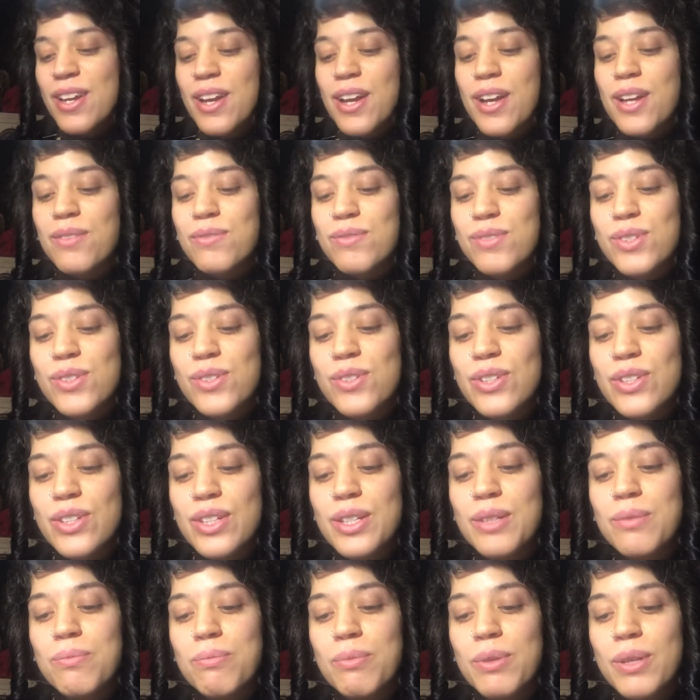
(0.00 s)
Um, so you
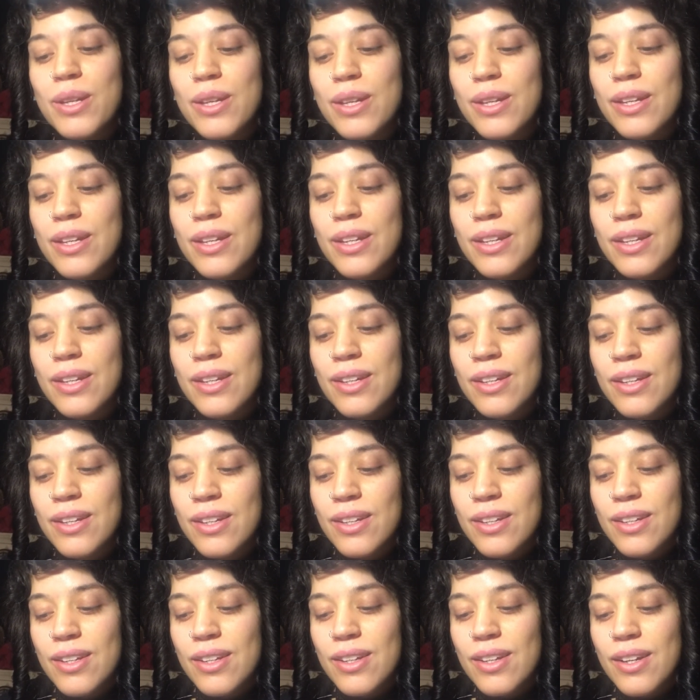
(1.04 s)
can
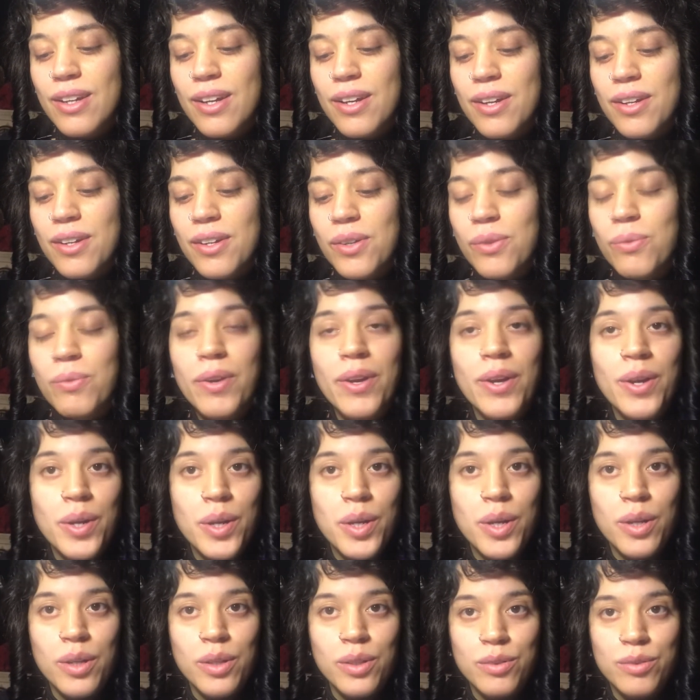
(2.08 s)
be aware
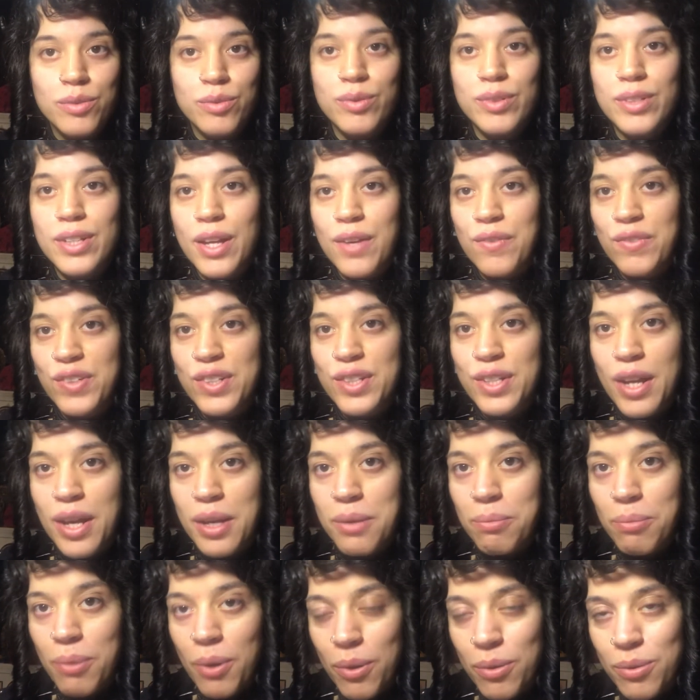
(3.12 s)
of whenever I
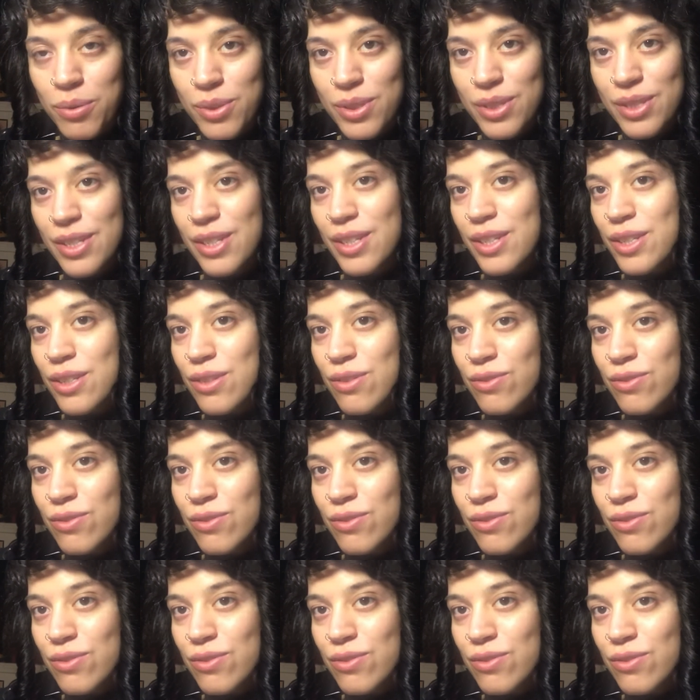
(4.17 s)
post a new